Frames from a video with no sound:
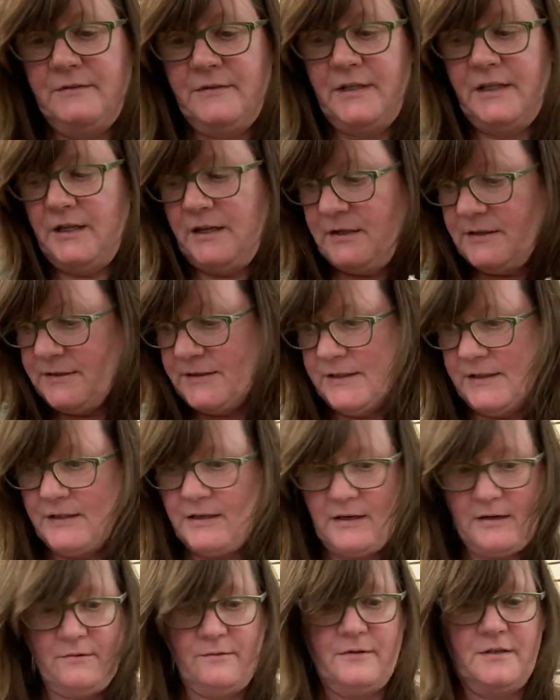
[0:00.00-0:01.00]
We can't see
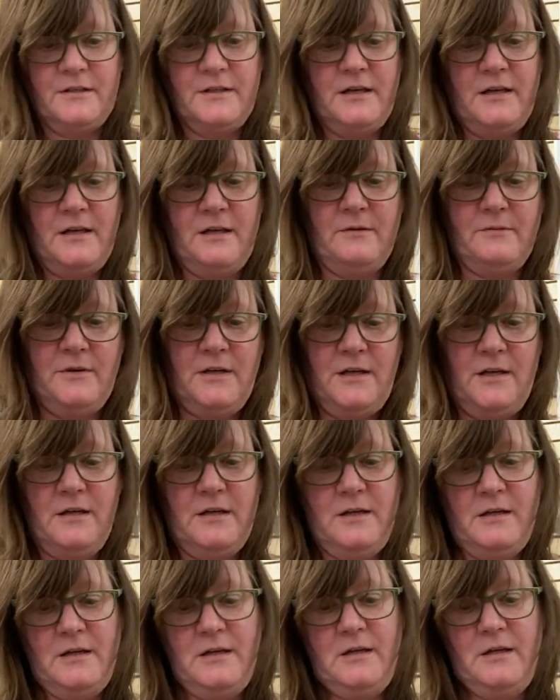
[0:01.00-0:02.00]
that one, can we?
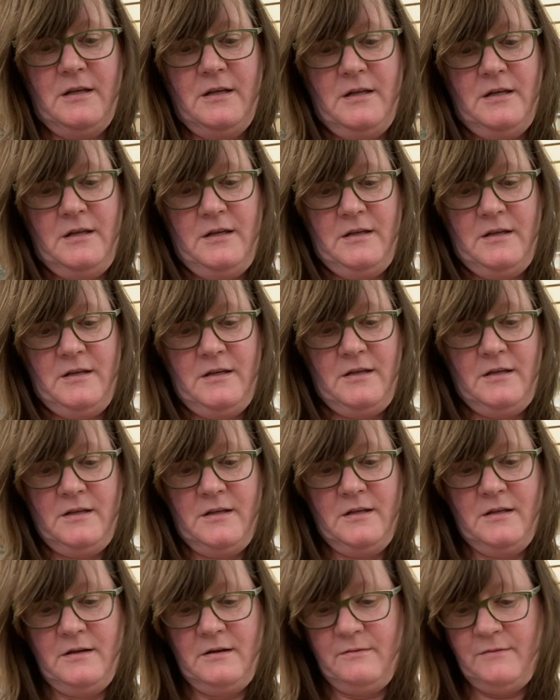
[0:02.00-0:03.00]

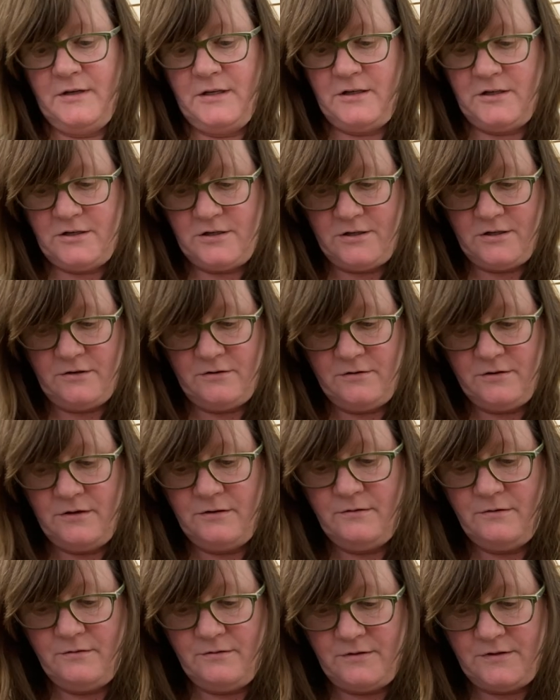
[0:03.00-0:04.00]
I'm going to show
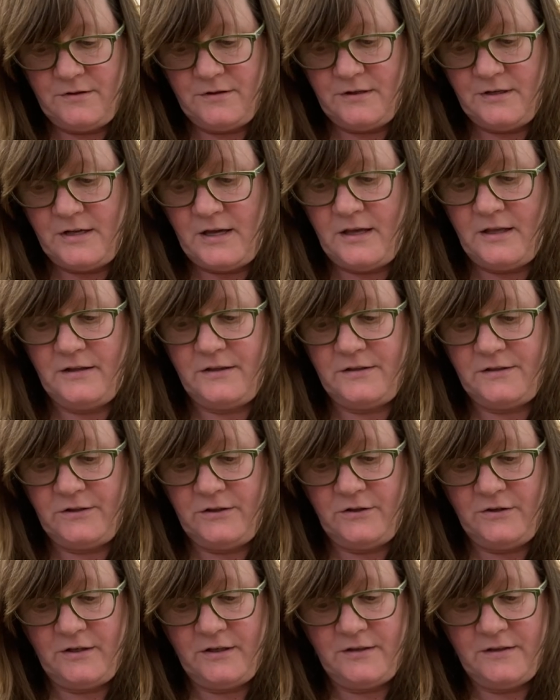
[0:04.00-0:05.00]
you again so
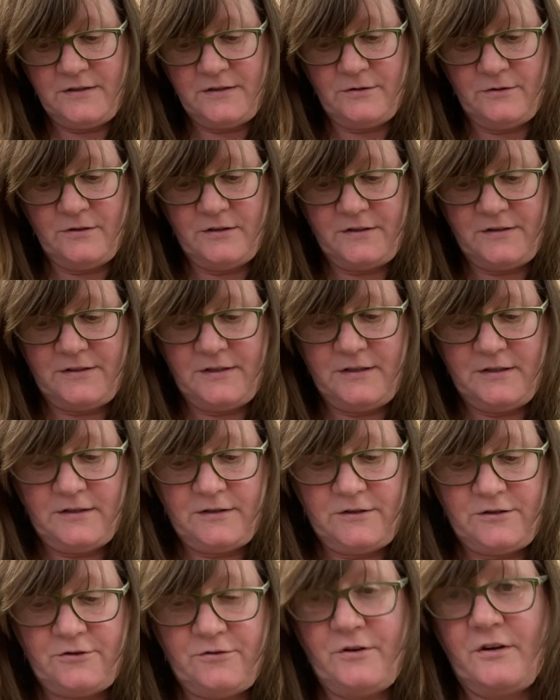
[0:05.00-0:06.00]
you can sort of see the
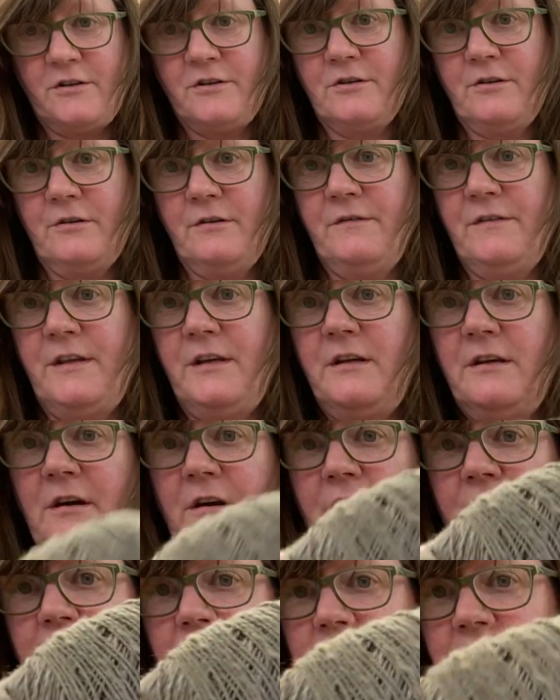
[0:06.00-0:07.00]
structure of the
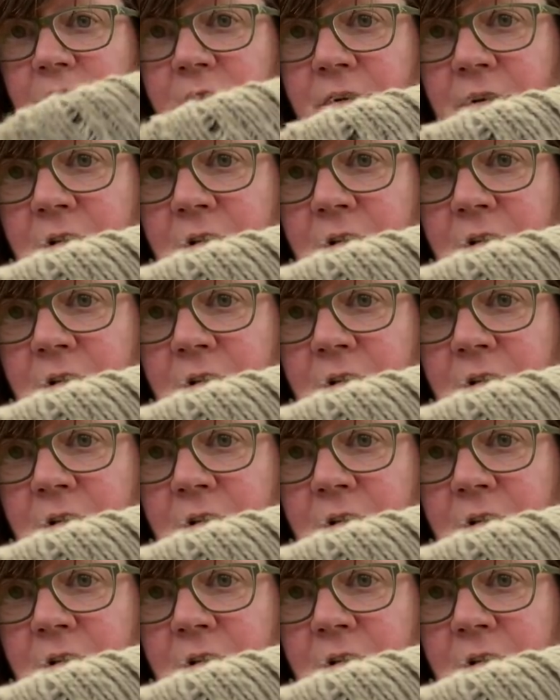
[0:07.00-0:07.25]
yarn.